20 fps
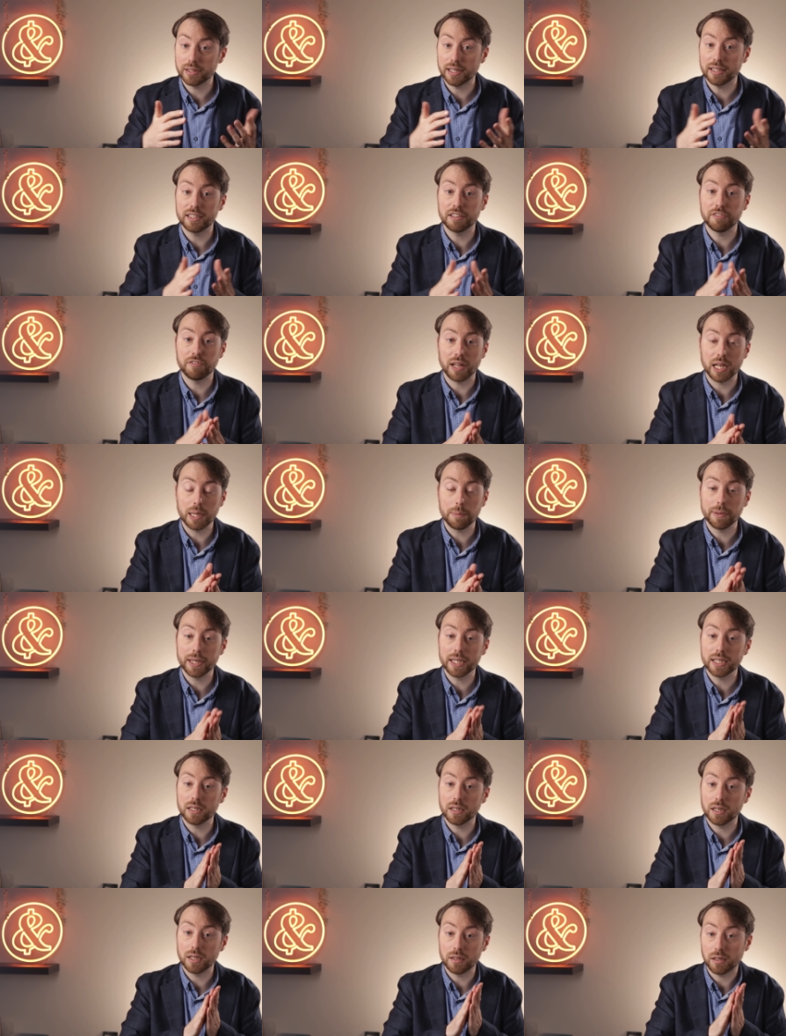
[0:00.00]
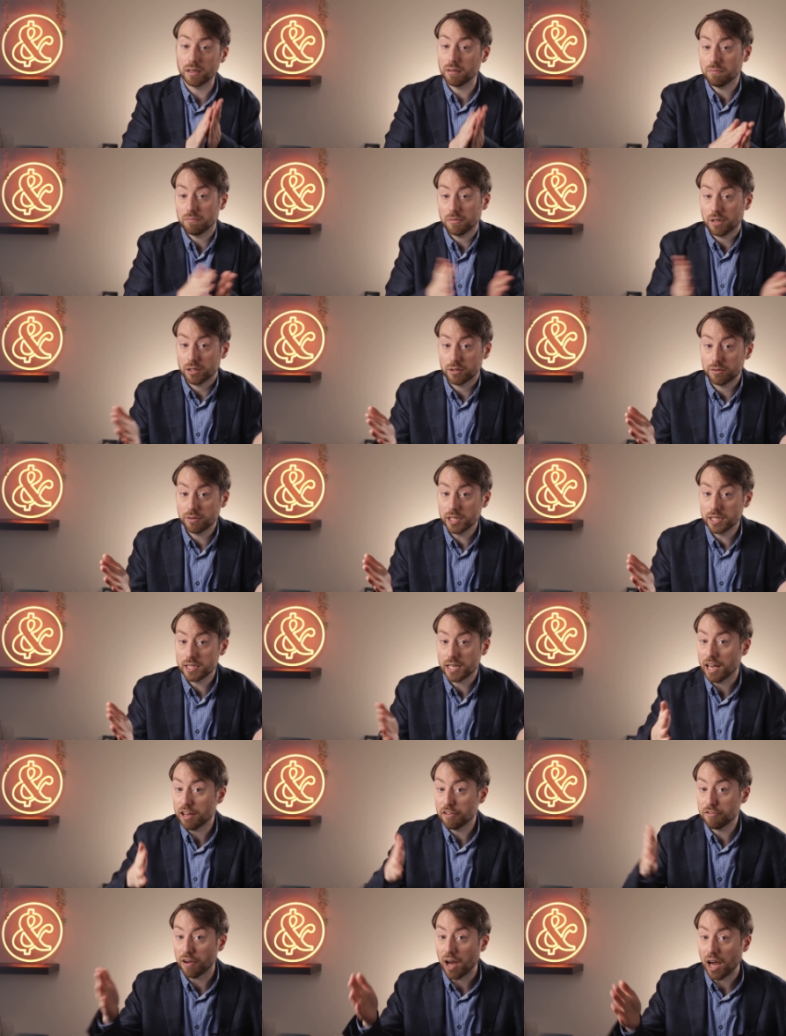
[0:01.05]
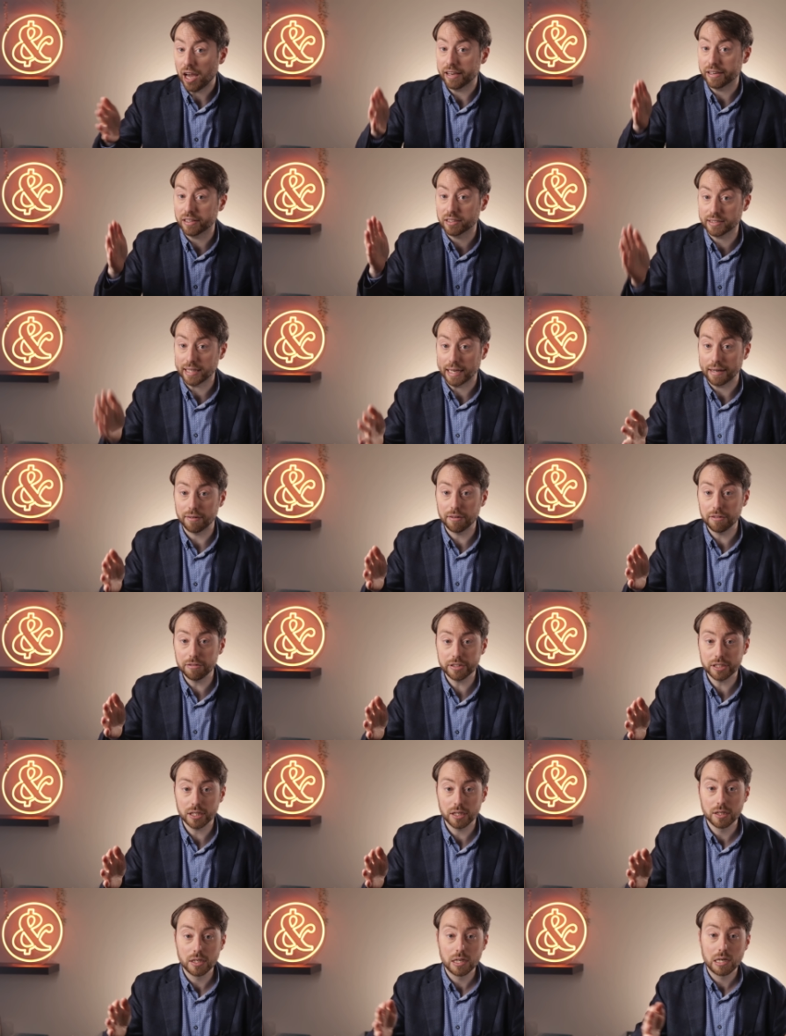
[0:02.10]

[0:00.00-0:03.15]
that developing countries have higher tariffs